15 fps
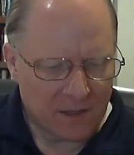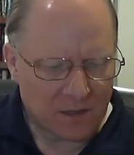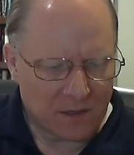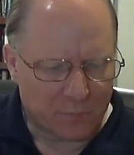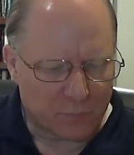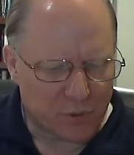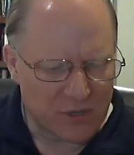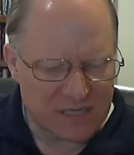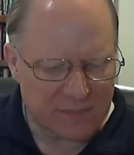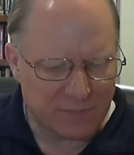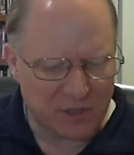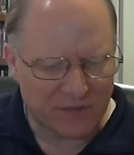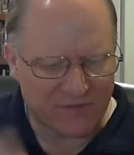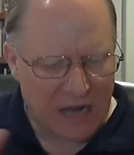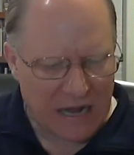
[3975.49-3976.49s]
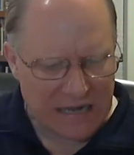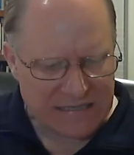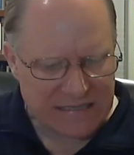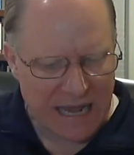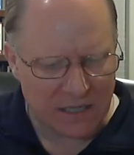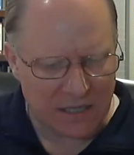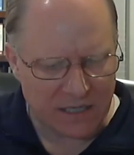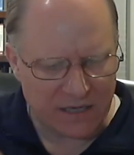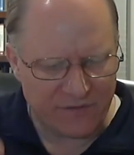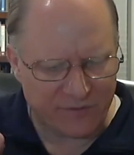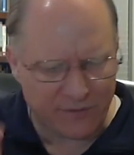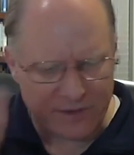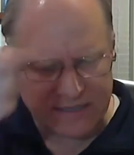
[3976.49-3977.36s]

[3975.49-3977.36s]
The principle of causality, for